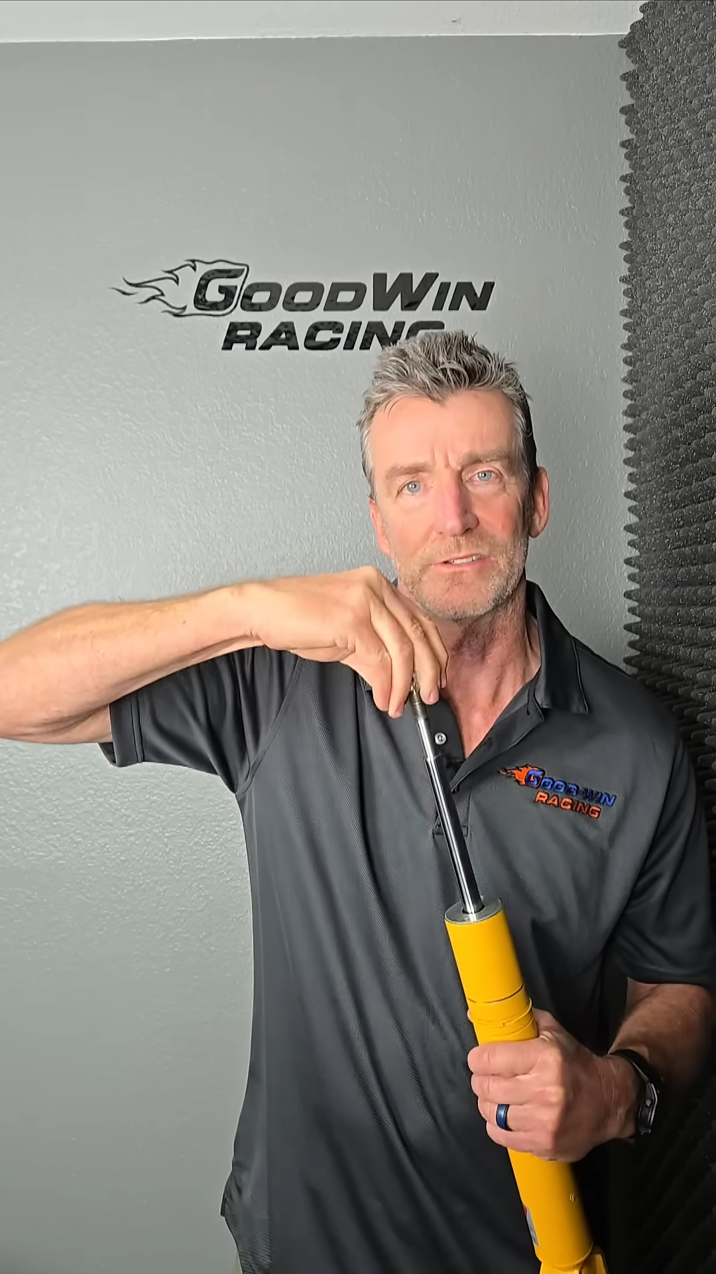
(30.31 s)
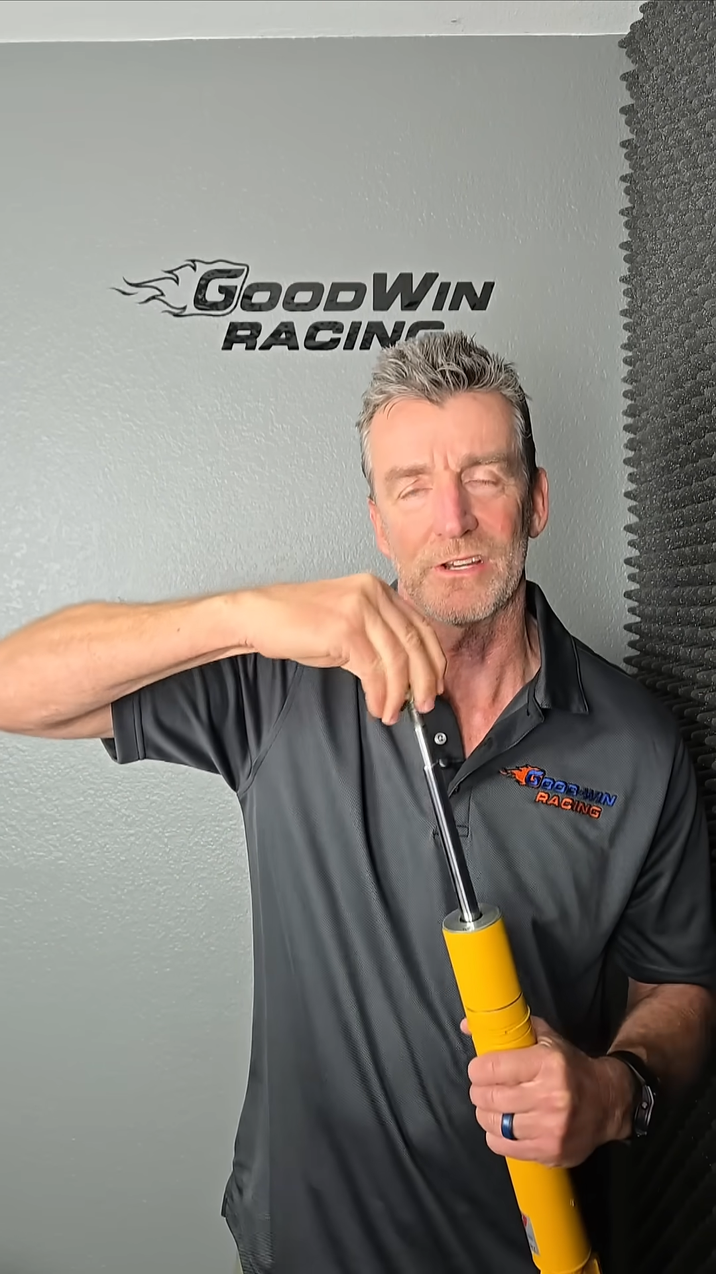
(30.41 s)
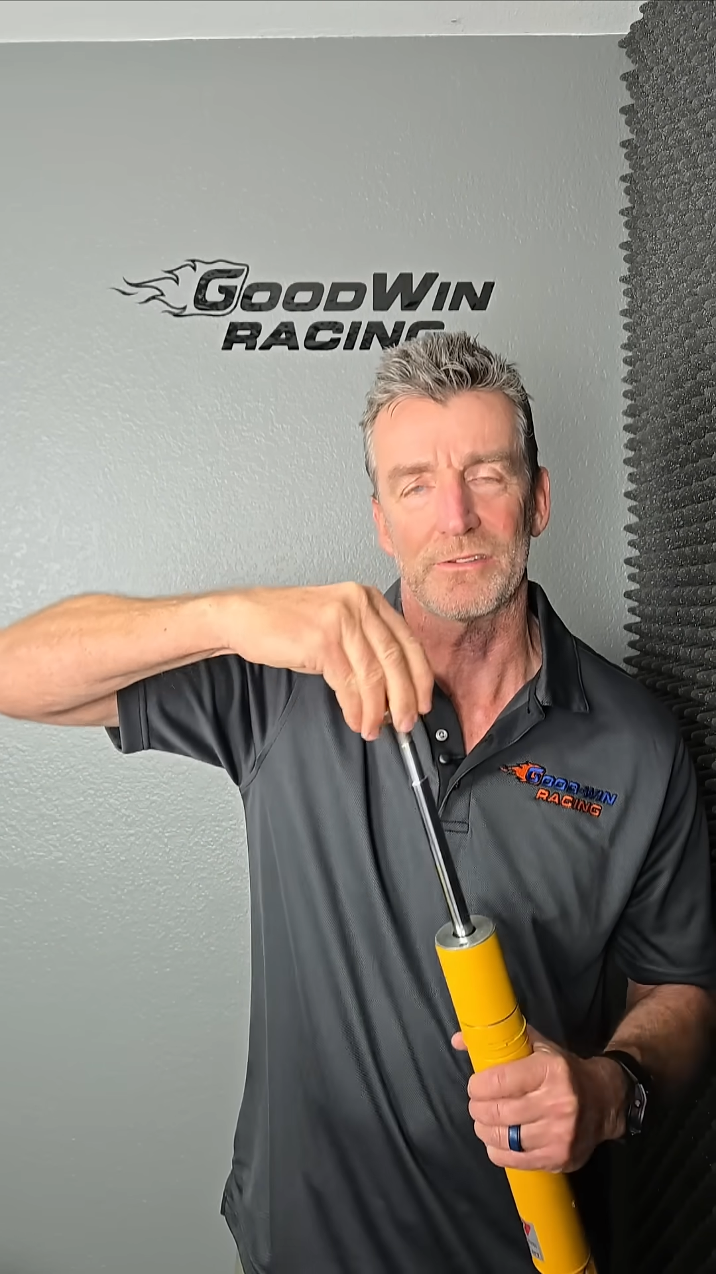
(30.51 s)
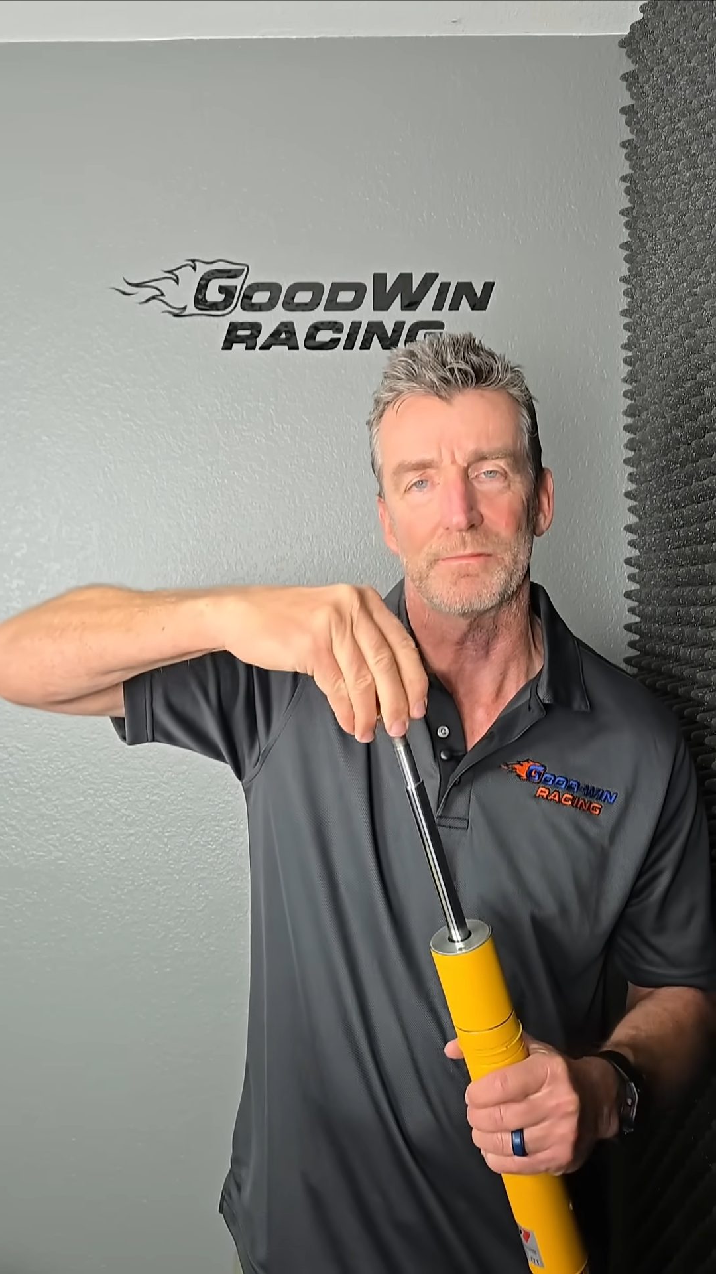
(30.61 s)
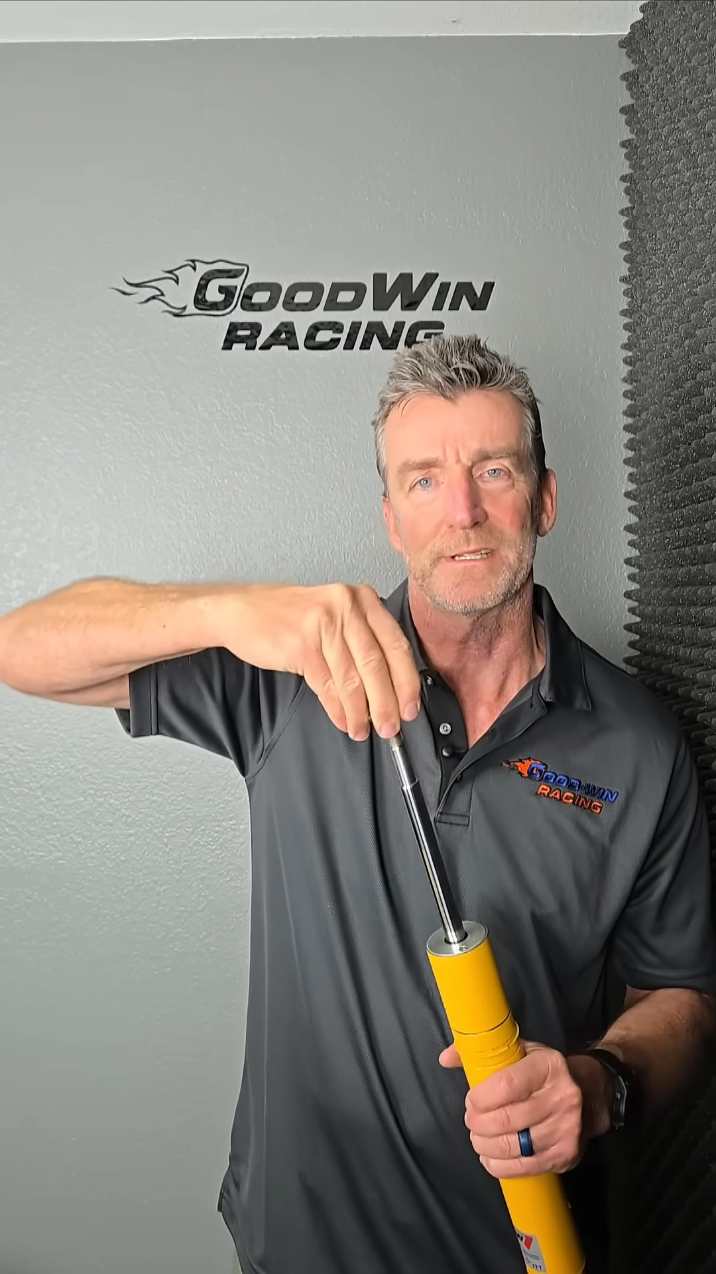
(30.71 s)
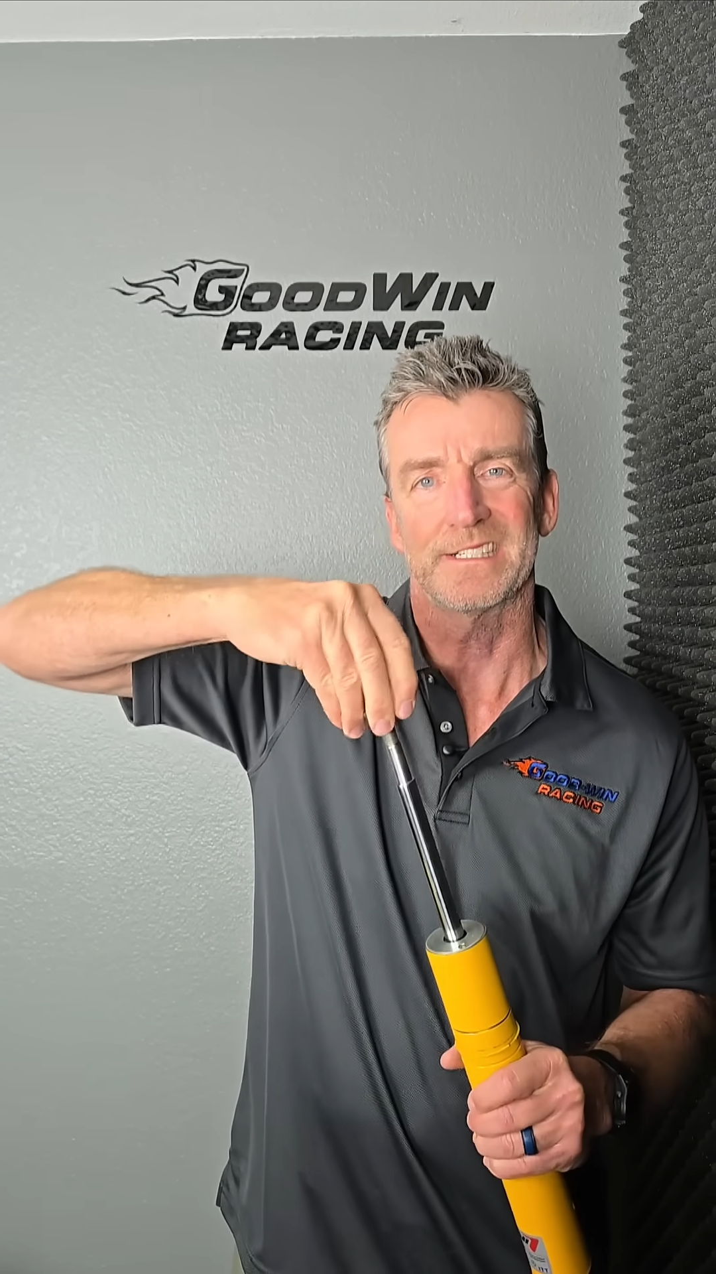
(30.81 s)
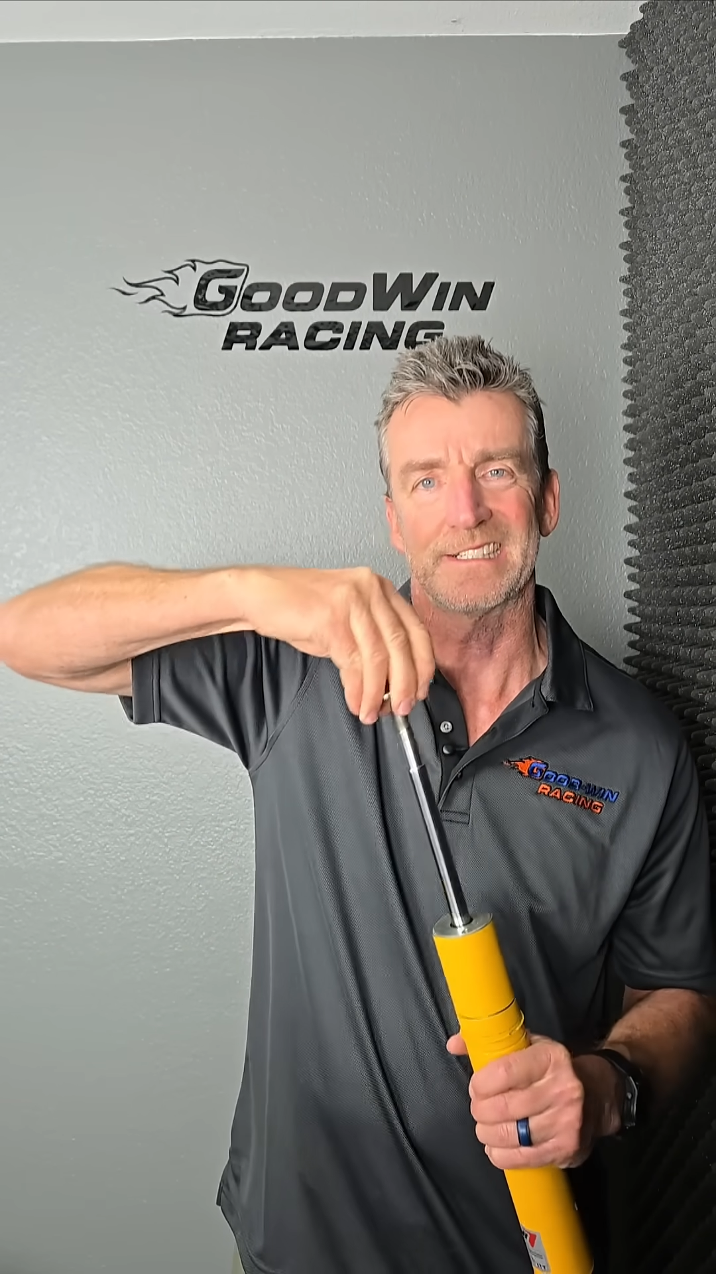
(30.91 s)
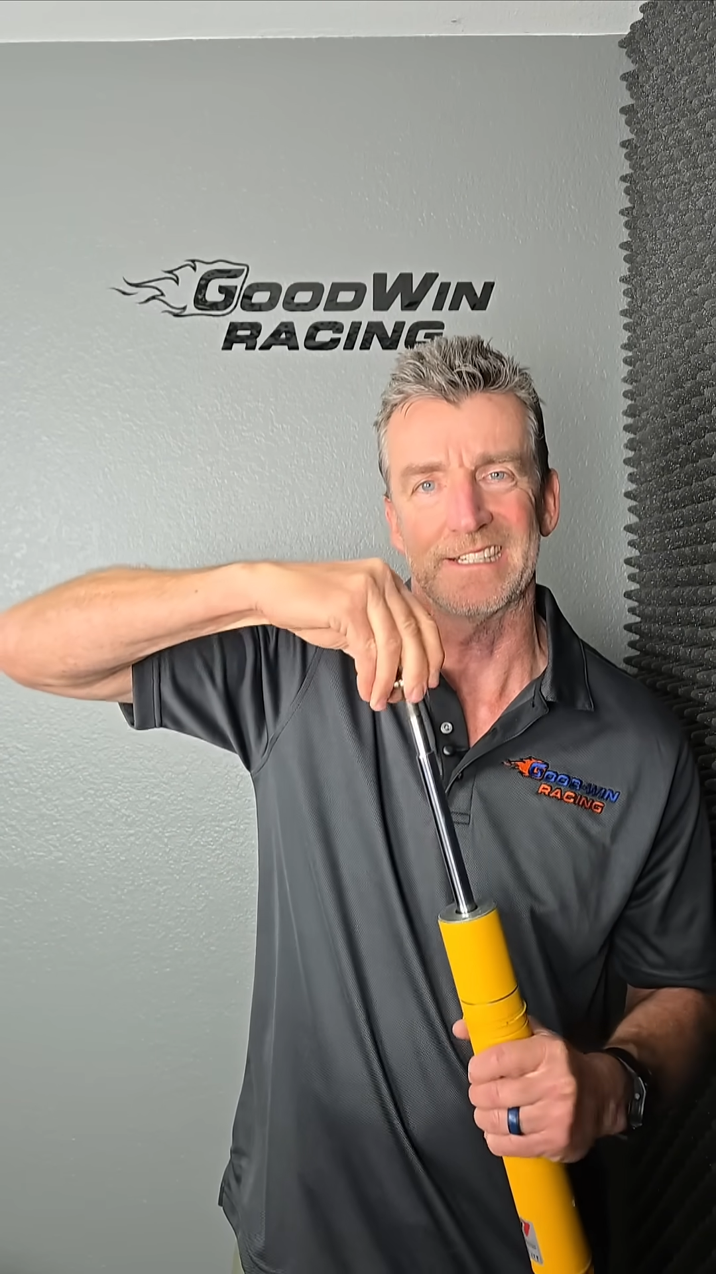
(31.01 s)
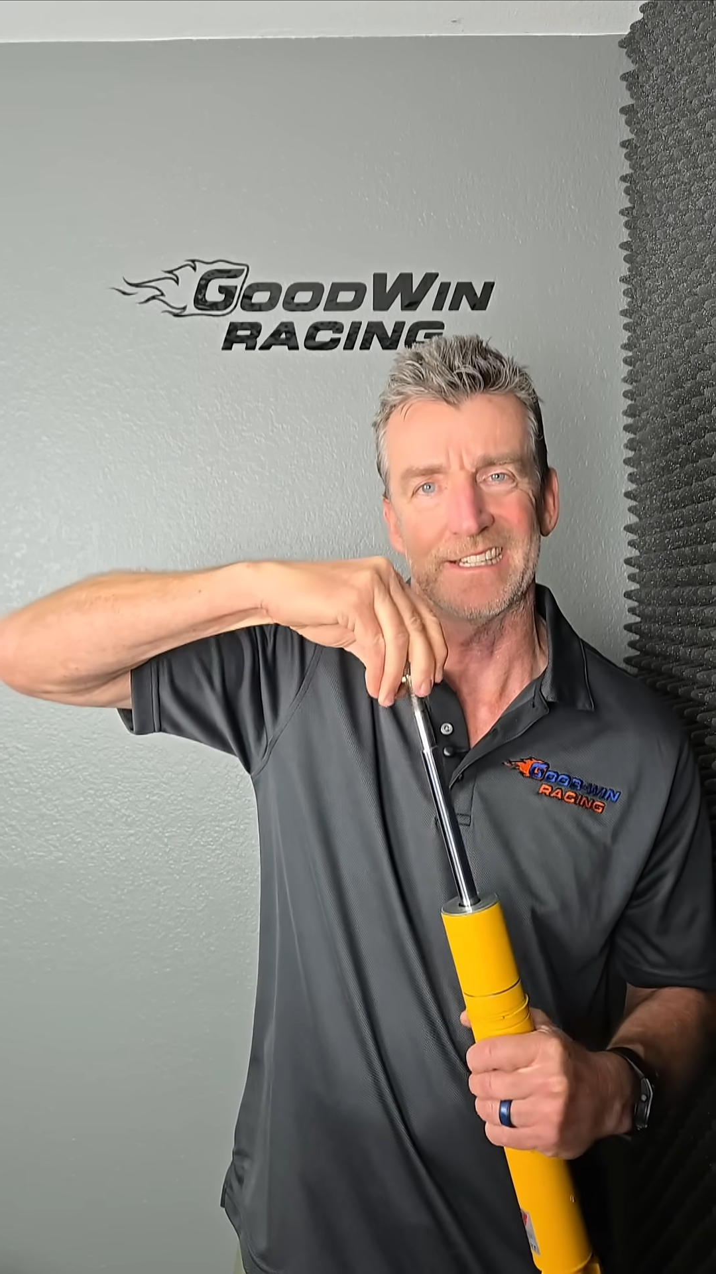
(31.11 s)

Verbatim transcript: adjustment,